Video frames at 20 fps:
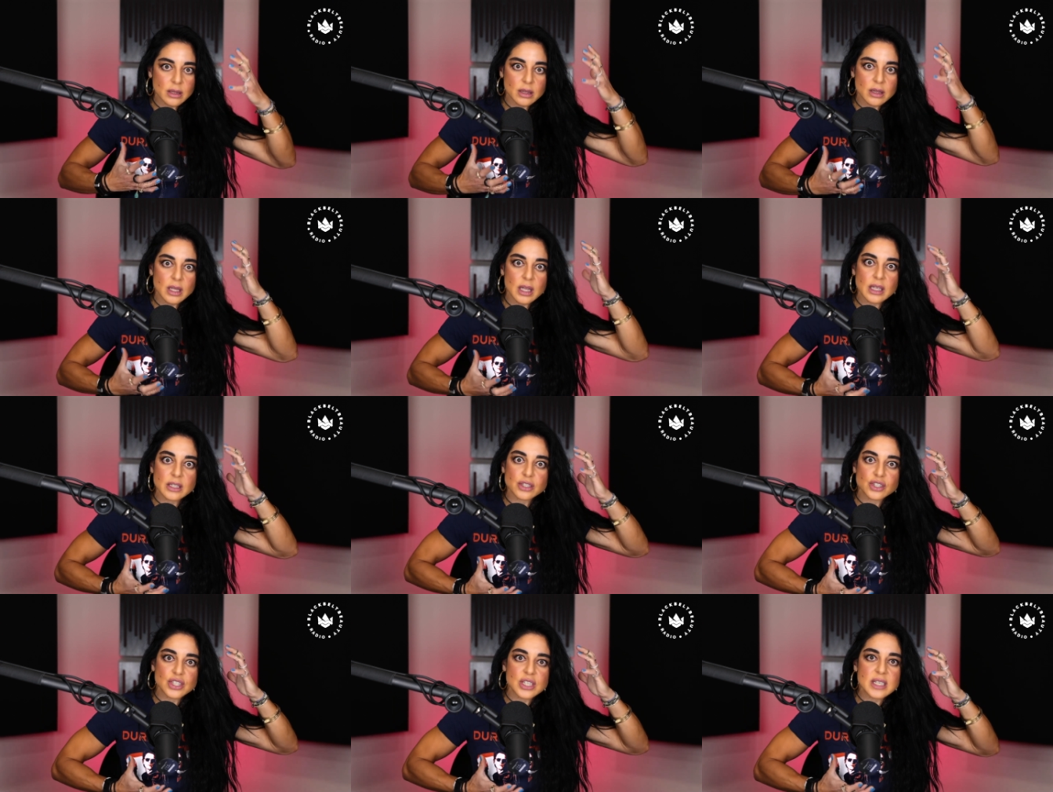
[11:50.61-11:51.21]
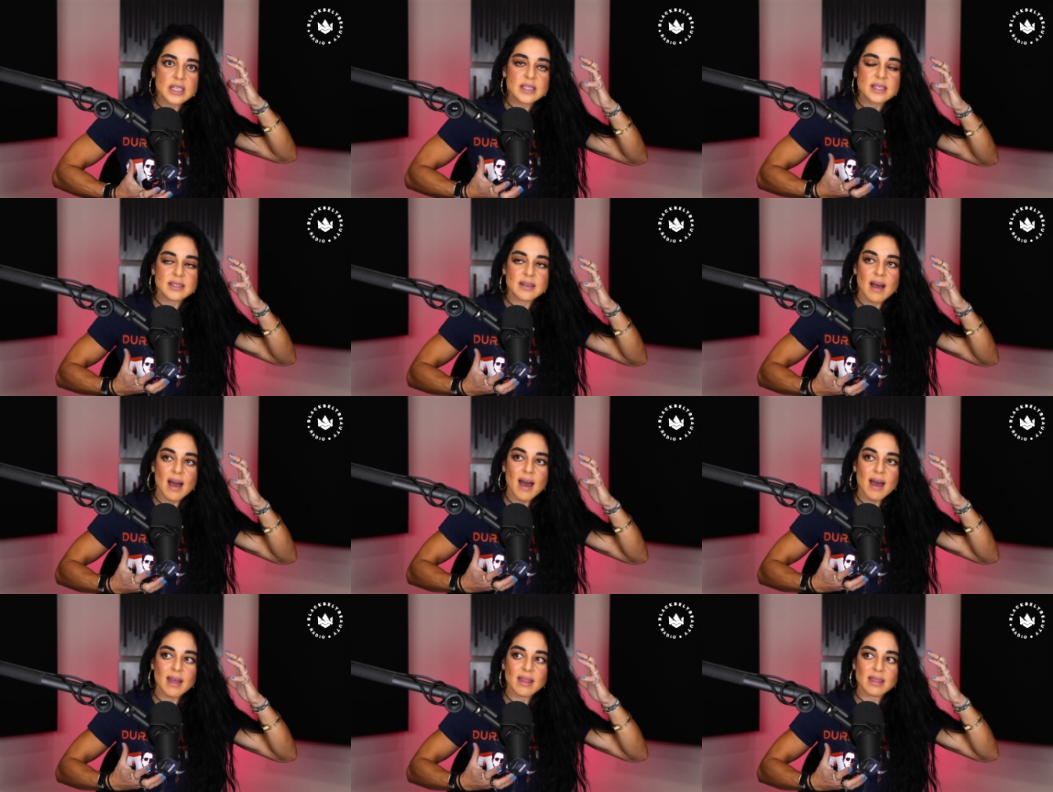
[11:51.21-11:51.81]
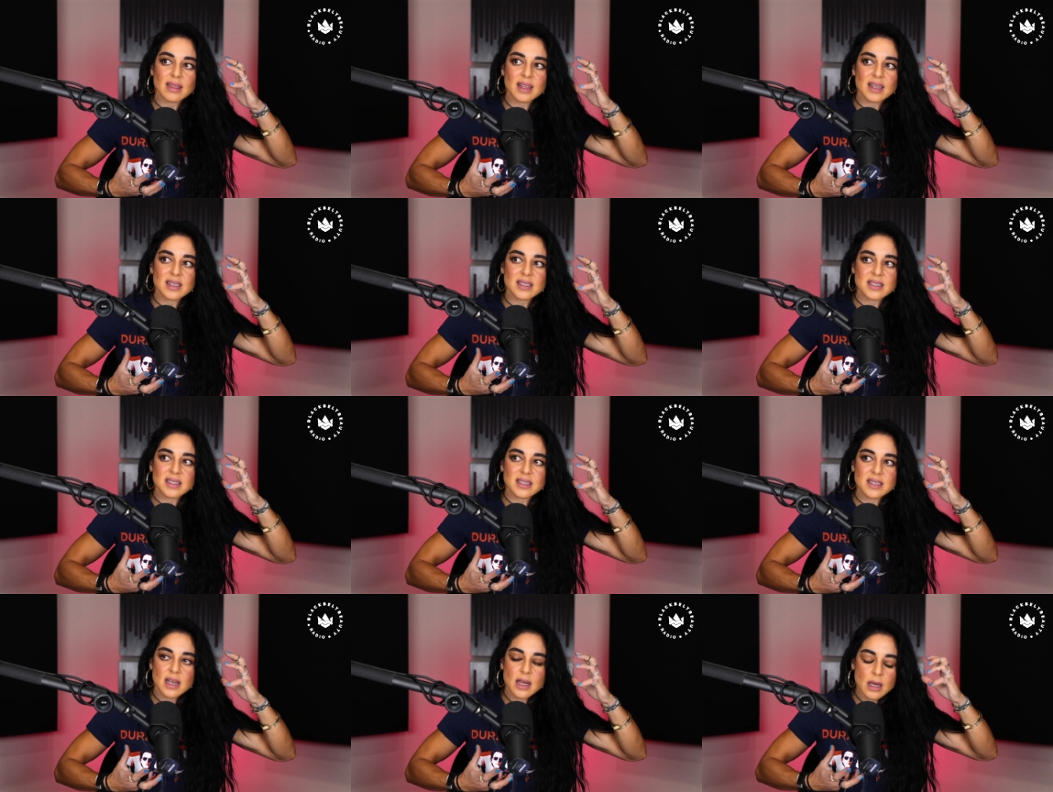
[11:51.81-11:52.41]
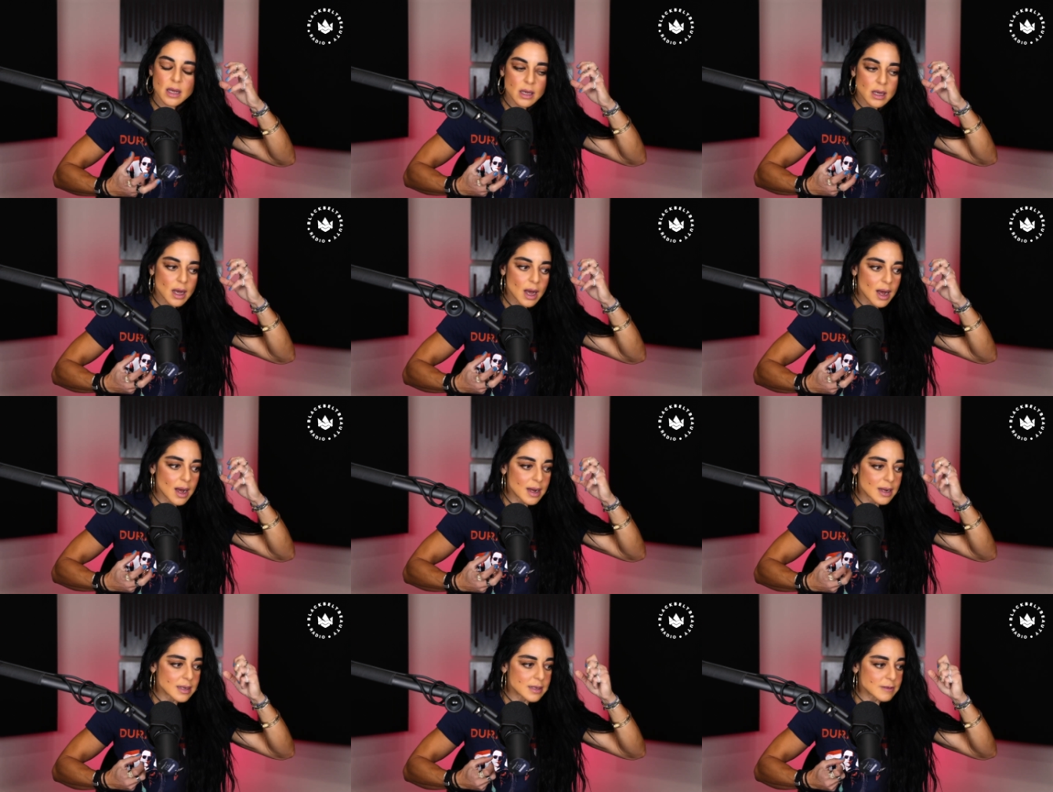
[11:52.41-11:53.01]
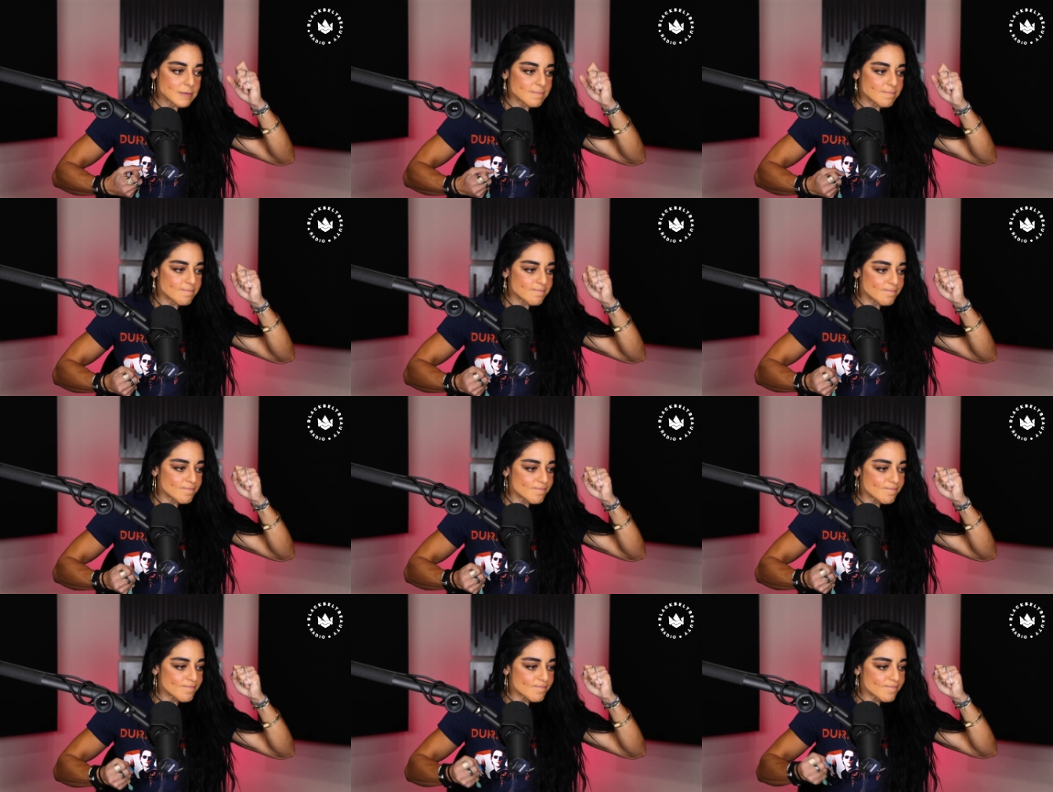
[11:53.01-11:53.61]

that she's got this um